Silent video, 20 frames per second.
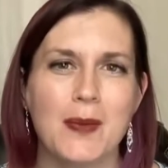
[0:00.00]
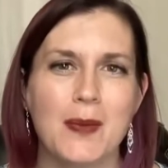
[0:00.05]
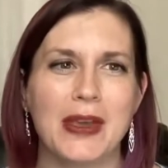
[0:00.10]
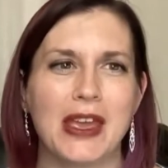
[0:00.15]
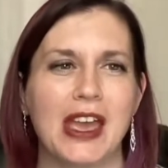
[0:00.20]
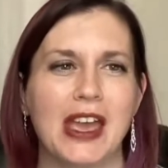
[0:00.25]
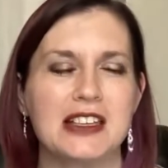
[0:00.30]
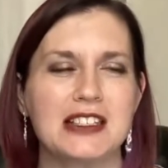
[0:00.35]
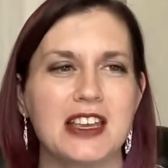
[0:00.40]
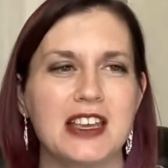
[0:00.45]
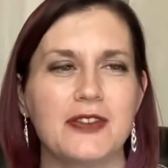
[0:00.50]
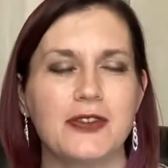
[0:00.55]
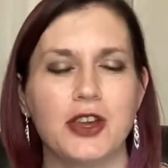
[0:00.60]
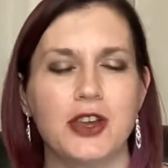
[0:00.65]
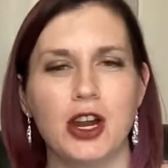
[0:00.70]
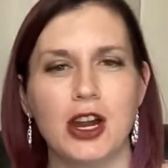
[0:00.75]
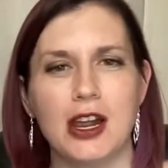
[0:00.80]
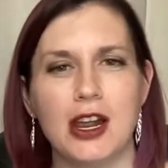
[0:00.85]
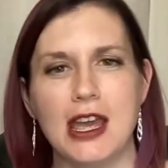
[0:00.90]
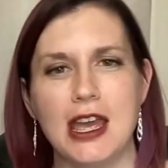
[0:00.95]
Because if
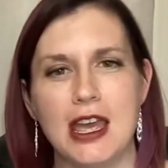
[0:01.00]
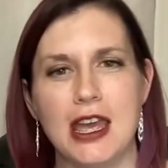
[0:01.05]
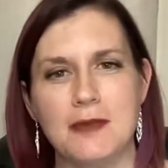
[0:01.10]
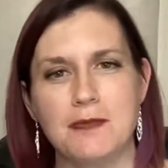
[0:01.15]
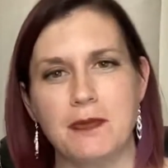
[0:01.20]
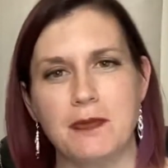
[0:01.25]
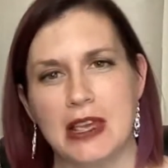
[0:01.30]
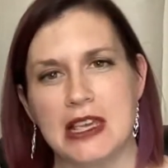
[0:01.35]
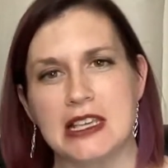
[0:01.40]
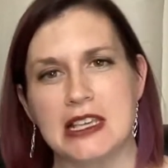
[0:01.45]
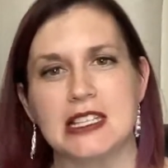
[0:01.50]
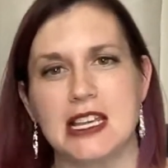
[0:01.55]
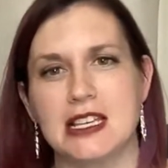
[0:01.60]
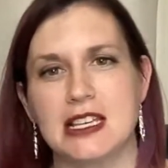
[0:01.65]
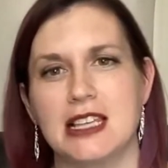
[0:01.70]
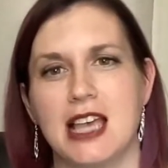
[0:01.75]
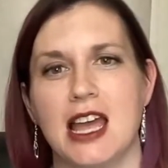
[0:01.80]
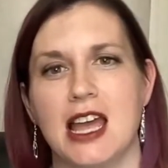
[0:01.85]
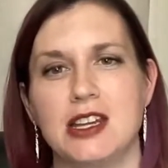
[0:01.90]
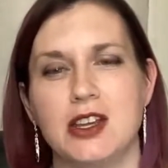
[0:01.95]
you're in
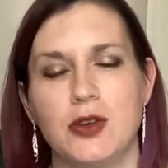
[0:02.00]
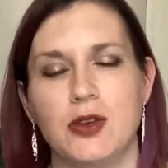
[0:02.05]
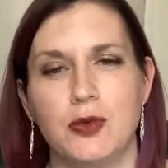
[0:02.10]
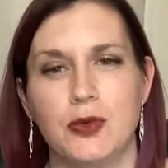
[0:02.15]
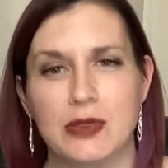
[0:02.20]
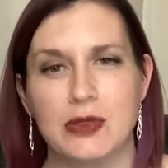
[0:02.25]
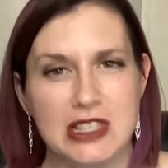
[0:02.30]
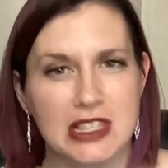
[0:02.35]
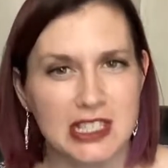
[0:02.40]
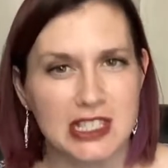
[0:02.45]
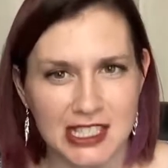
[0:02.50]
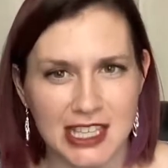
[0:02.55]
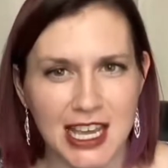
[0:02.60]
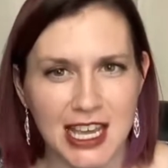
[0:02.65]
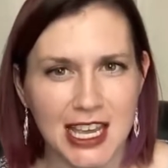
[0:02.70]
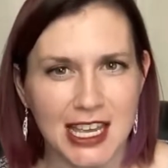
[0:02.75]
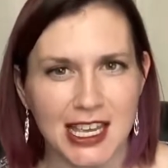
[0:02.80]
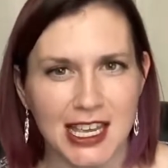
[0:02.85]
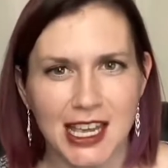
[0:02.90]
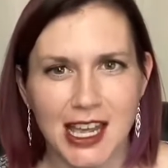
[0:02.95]
business and you
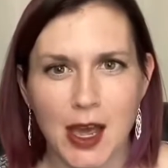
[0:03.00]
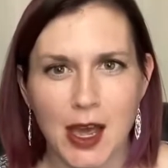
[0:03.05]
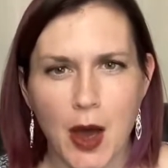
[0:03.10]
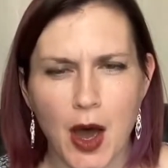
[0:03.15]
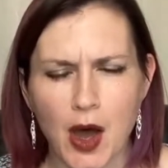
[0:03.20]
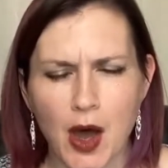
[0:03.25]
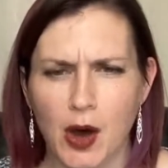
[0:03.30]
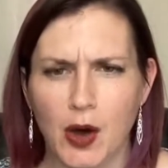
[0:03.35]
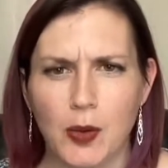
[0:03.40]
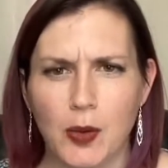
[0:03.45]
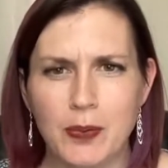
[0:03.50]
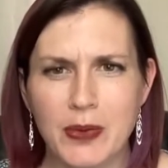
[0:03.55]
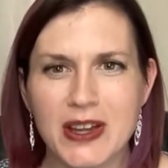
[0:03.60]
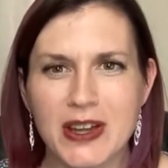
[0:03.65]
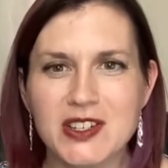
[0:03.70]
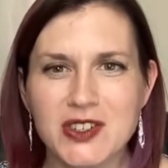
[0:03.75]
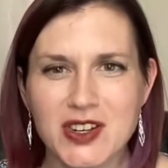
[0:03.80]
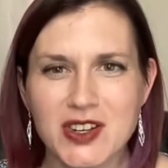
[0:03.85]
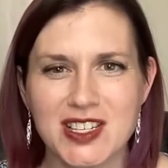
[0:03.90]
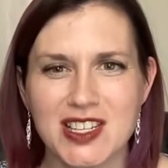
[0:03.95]
see, oh,
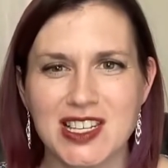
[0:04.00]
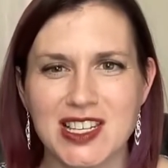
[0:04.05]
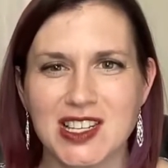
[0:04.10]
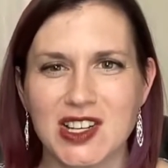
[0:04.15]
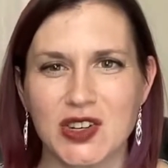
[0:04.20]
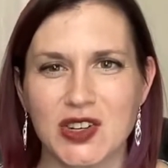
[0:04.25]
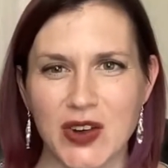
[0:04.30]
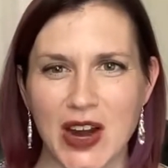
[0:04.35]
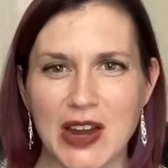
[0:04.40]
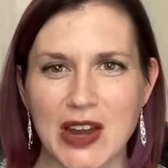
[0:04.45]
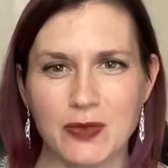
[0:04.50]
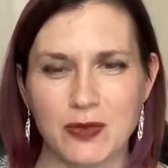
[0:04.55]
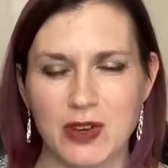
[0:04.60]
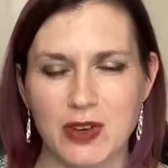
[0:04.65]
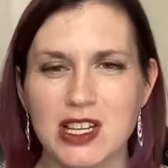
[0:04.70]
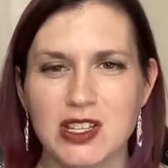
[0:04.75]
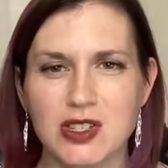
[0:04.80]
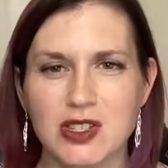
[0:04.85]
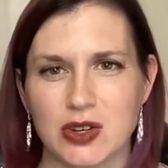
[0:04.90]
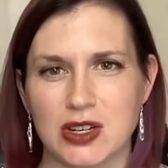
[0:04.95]
Pinterest is a great
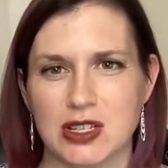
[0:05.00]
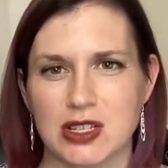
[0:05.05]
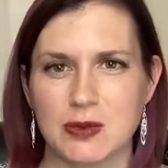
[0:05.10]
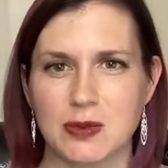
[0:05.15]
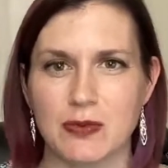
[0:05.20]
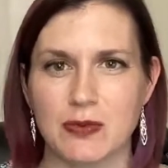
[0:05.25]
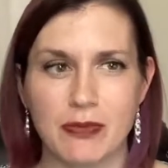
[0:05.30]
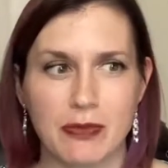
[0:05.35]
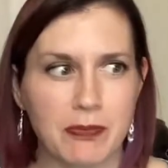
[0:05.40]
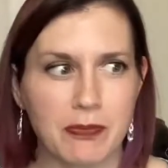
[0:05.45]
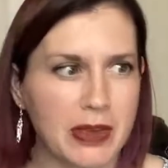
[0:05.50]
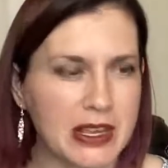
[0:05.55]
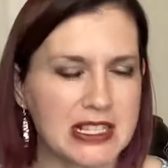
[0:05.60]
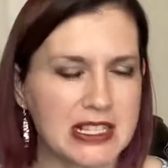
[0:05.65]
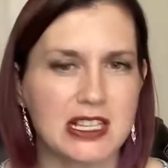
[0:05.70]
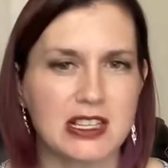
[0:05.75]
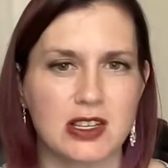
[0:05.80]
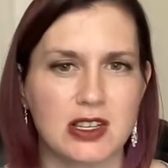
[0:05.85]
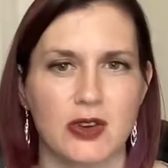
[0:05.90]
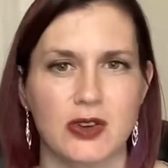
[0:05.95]
resource.
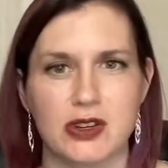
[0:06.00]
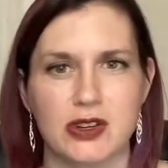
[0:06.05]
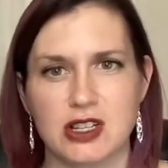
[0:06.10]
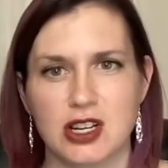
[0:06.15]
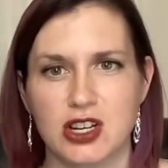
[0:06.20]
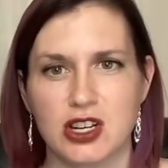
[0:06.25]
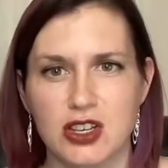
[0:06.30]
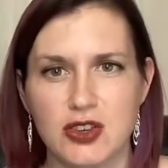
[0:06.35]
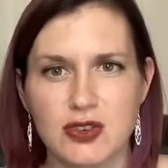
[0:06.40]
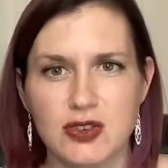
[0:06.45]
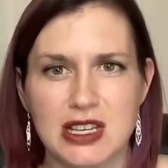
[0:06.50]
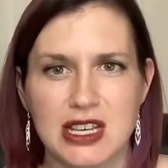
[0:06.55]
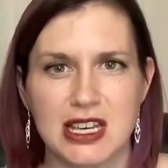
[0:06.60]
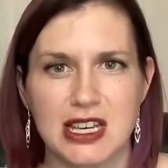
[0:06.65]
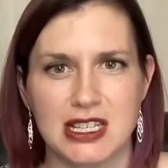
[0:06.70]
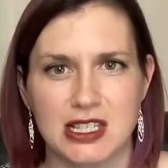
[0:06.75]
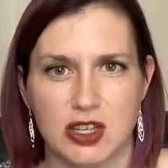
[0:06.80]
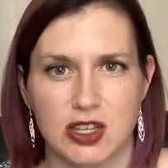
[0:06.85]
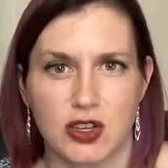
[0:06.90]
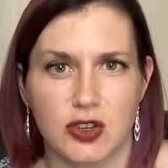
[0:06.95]
Business owners are using
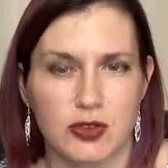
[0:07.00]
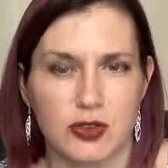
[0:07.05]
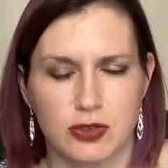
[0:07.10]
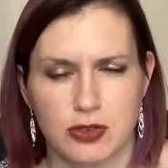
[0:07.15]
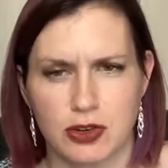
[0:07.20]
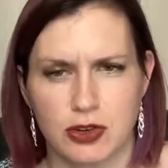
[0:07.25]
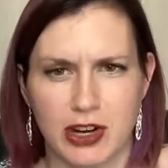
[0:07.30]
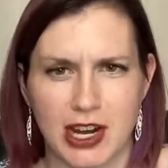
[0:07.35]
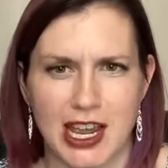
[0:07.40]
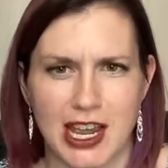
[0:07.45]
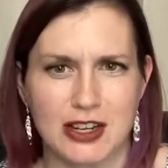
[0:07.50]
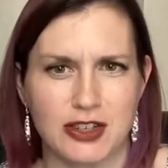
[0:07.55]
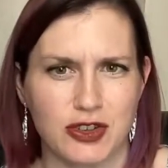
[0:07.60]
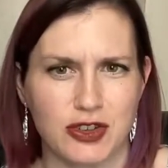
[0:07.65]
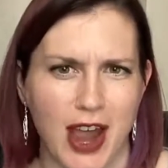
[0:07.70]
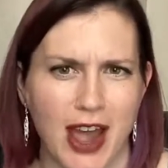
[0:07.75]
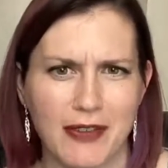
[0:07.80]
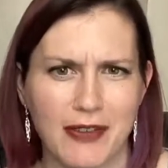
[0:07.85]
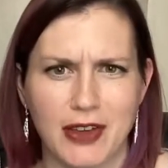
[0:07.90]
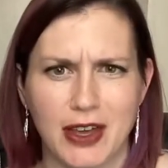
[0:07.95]
it to create
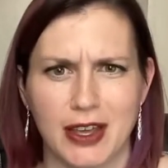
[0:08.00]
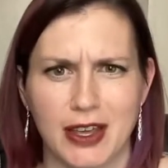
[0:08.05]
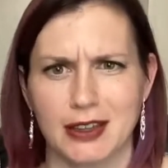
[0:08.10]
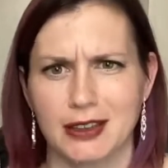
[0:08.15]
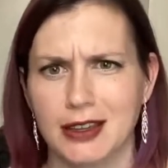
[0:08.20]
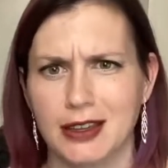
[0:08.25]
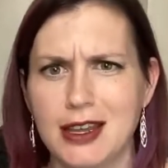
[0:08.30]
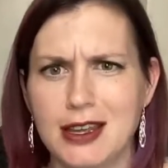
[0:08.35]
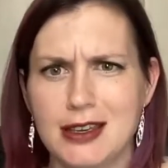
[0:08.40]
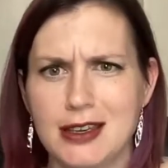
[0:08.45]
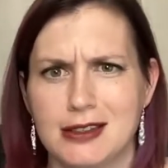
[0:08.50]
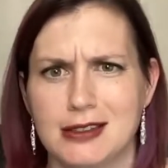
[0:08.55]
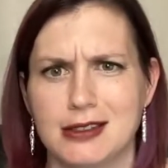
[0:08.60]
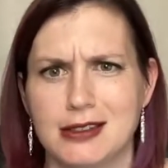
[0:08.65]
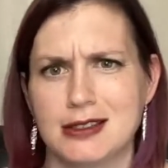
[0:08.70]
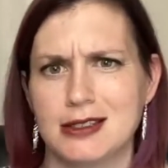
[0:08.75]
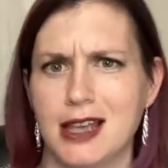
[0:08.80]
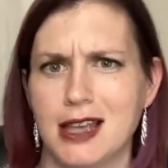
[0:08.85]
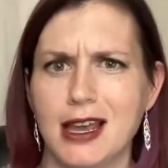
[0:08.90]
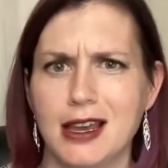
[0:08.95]
traffic and leads
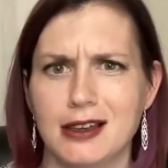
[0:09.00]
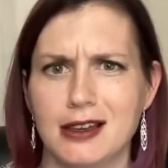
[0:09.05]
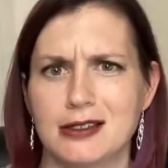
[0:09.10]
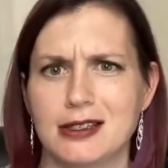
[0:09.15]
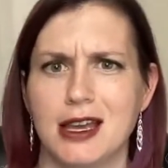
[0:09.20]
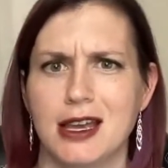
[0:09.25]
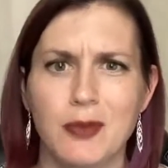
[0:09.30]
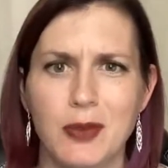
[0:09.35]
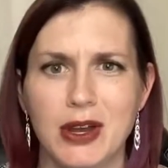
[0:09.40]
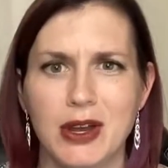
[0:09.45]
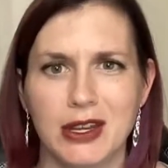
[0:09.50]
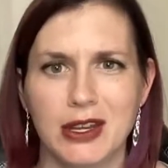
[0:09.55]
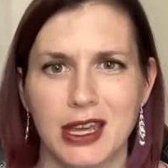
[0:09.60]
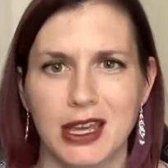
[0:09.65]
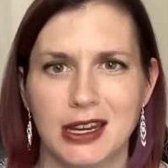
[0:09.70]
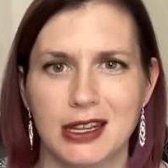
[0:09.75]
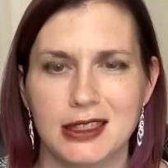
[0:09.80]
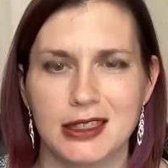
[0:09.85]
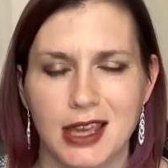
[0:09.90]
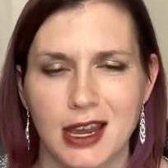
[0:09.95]
and sales. I want to
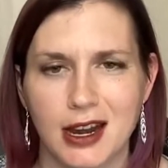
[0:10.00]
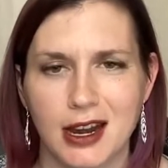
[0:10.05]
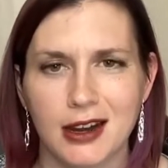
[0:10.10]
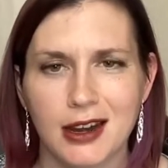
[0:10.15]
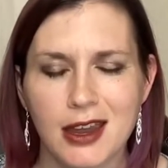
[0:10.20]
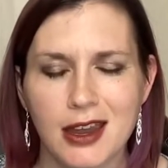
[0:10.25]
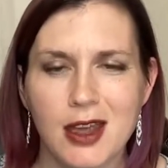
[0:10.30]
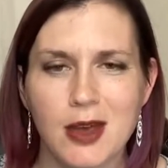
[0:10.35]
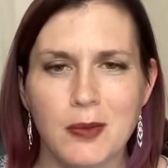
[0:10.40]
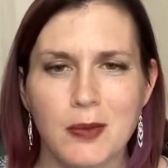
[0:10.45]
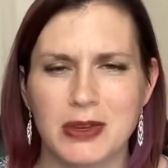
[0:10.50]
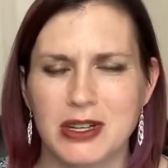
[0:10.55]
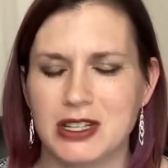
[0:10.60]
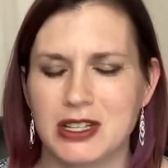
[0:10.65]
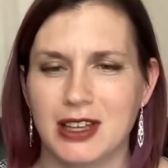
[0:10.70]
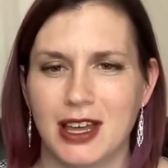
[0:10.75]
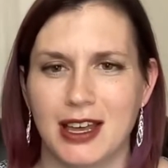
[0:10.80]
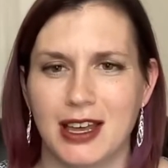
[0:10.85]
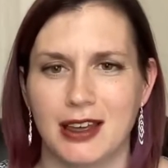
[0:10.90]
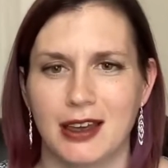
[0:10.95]
get in there. But
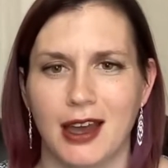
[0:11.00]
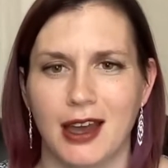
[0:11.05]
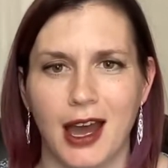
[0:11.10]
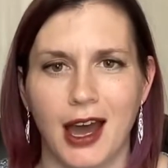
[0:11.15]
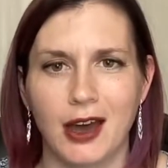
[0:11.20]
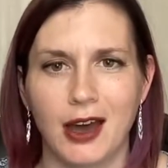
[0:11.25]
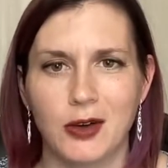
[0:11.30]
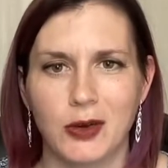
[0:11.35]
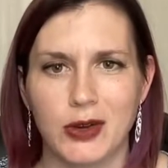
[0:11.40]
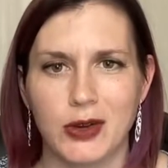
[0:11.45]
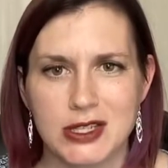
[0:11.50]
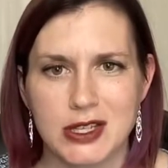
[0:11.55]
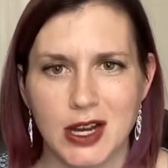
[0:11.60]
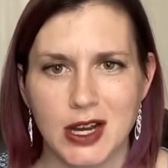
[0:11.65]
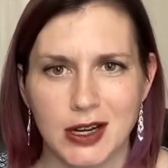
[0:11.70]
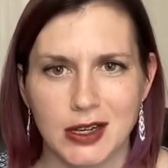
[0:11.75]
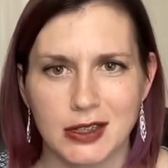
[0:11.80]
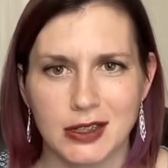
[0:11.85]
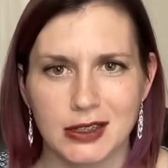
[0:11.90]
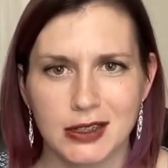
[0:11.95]
you're like, how do I
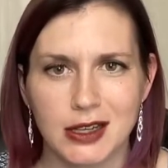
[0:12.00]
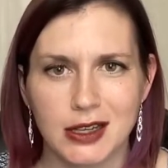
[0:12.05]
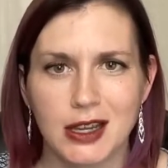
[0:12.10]
start?